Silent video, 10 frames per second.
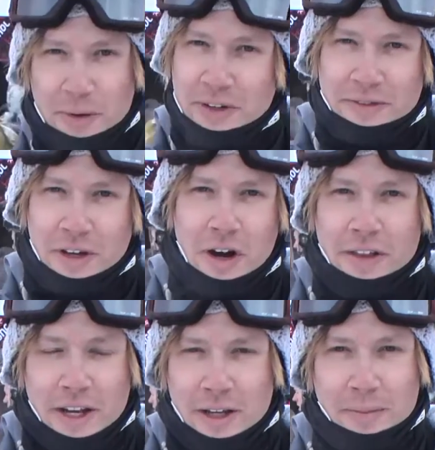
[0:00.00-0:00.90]
I wouldn't even call
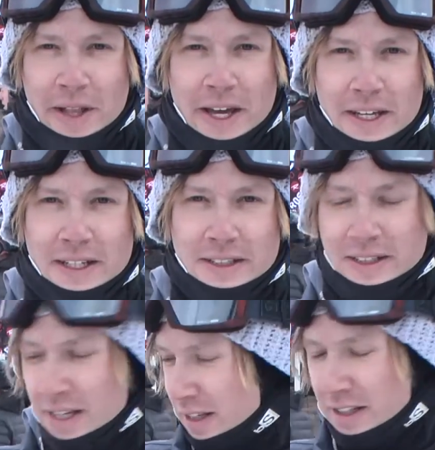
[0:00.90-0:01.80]
that a complaint
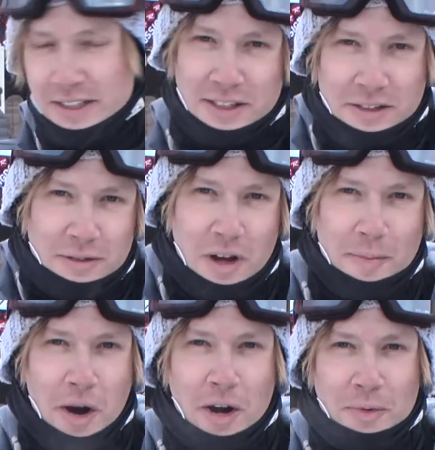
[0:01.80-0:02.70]
because this isn't a
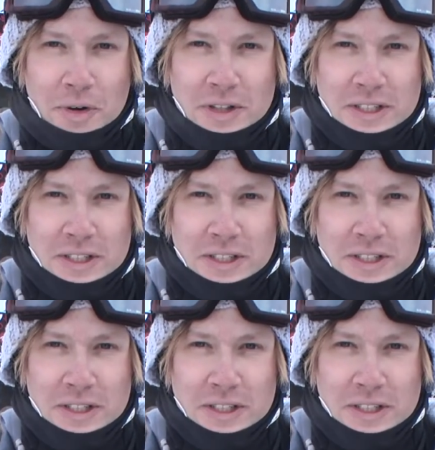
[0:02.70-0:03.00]
park board.